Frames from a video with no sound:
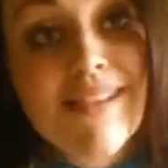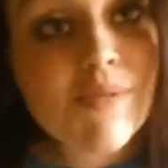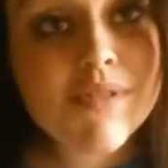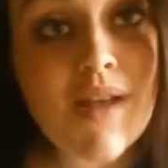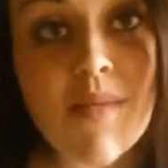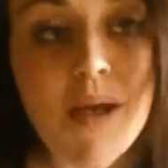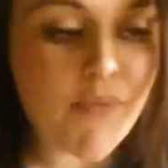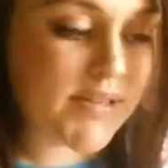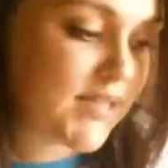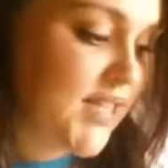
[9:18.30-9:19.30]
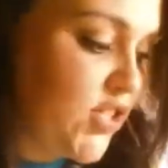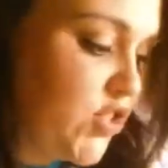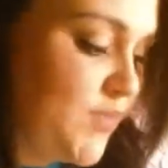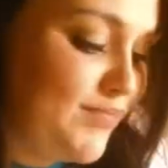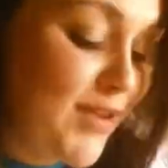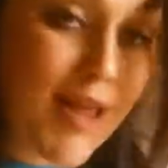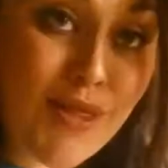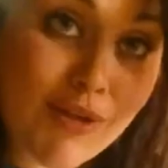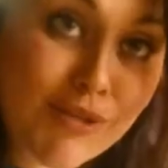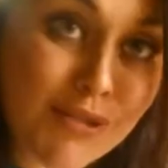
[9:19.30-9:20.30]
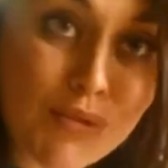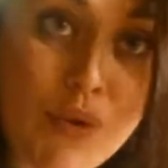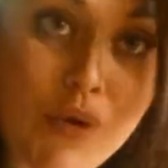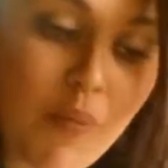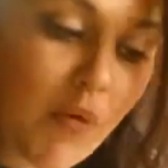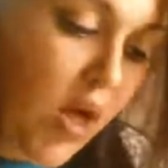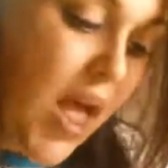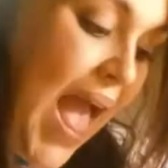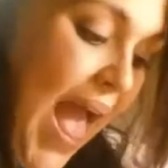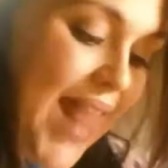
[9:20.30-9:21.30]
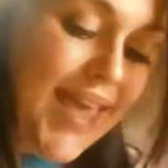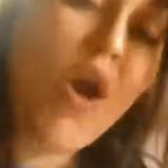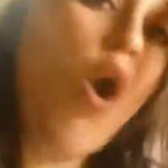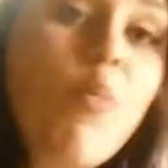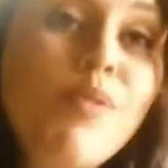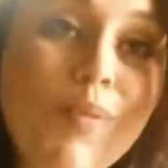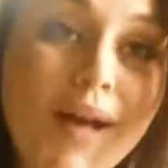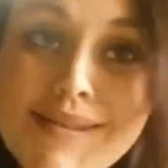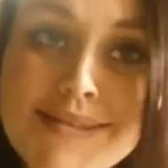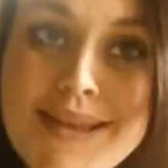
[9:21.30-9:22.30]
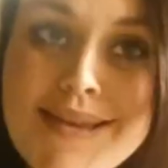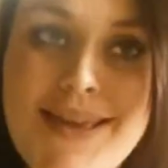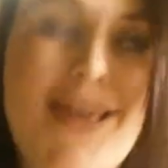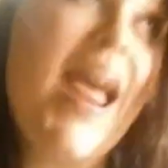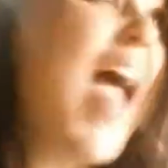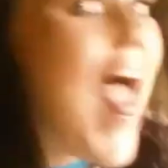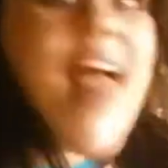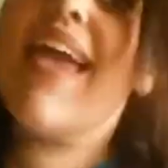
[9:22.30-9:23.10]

This was all about presentation. It looks adorable, and I hope you guys like it. And